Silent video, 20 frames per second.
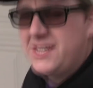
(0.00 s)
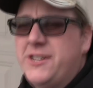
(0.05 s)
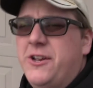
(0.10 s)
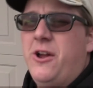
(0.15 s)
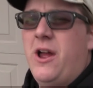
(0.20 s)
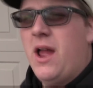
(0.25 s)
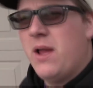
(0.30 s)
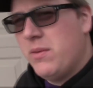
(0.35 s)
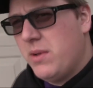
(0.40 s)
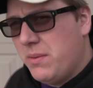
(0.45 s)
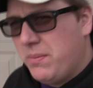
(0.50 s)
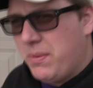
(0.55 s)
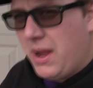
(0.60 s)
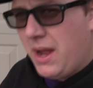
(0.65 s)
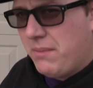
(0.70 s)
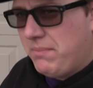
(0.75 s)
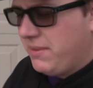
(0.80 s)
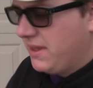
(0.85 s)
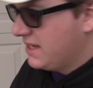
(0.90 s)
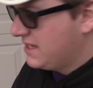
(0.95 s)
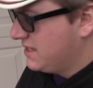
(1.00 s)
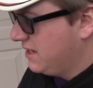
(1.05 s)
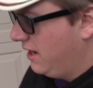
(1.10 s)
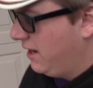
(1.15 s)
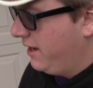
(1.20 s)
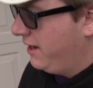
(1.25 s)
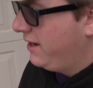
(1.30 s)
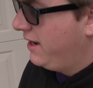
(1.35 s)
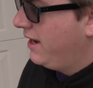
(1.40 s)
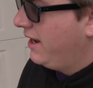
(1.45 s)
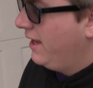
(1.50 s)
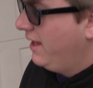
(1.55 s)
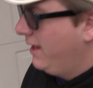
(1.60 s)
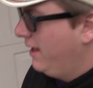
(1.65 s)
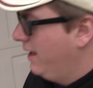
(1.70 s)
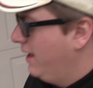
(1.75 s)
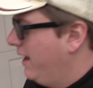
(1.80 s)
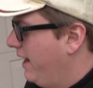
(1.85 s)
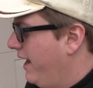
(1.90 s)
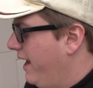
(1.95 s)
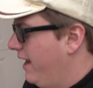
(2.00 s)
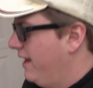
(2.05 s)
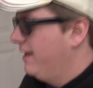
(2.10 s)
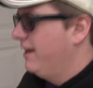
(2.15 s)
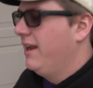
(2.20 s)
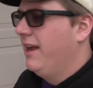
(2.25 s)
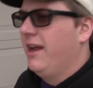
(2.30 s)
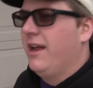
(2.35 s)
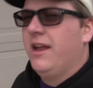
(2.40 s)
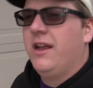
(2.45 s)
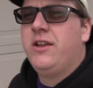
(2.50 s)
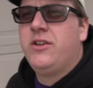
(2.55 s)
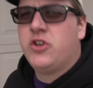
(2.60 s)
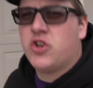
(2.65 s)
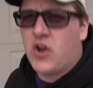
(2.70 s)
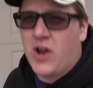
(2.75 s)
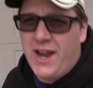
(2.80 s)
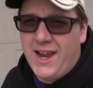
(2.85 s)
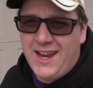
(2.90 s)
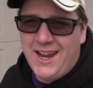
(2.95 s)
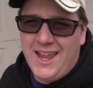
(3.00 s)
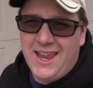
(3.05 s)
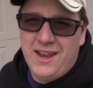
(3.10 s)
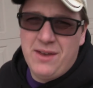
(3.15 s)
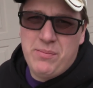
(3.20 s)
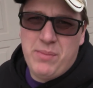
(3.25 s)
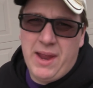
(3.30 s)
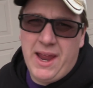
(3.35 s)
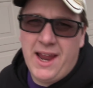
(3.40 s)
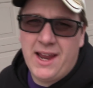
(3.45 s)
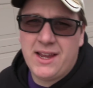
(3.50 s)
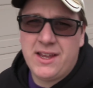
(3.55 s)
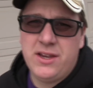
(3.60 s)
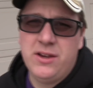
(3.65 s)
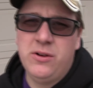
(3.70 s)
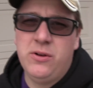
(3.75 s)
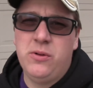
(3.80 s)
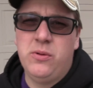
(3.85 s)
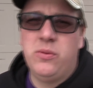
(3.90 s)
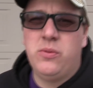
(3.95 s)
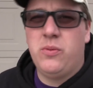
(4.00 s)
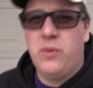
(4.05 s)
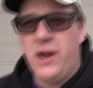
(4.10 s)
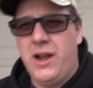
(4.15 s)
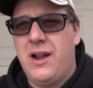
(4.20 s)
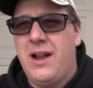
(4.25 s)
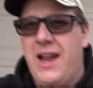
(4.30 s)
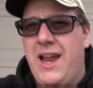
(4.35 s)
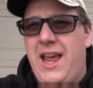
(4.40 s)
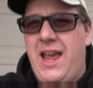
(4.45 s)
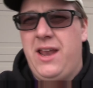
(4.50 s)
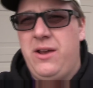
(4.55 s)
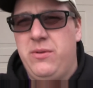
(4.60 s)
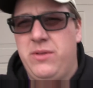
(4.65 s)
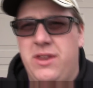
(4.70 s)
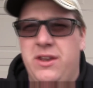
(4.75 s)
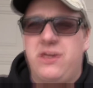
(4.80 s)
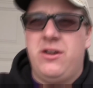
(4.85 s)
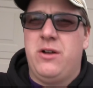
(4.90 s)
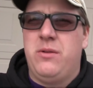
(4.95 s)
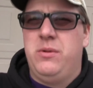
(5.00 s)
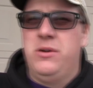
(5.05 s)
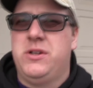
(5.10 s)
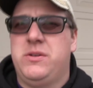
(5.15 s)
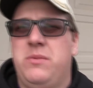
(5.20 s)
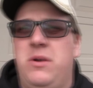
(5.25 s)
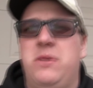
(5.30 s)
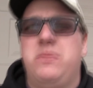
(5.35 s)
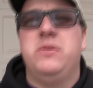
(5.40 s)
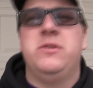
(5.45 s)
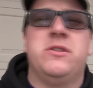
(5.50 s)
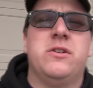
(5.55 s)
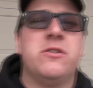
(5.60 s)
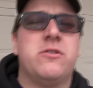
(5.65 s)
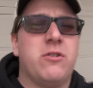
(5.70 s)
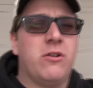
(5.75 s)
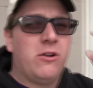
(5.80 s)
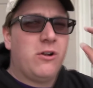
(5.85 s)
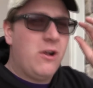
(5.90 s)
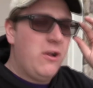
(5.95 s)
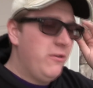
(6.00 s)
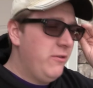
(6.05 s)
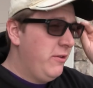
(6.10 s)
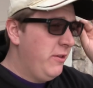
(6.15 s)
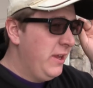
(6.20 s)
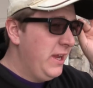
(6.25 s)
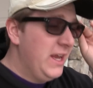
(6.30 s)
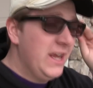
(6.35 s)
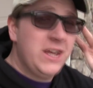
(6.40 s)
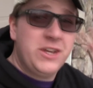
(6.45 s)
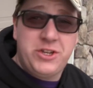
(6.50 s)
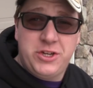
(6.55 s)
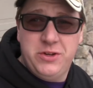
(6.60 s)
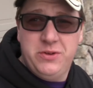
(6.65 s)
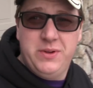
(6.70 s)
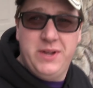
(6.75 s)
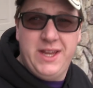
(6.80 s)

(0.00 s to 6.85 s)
So I'm gonna pop this on and try and get it back to where I had it with the Turbo Smart boost controller on there. The issue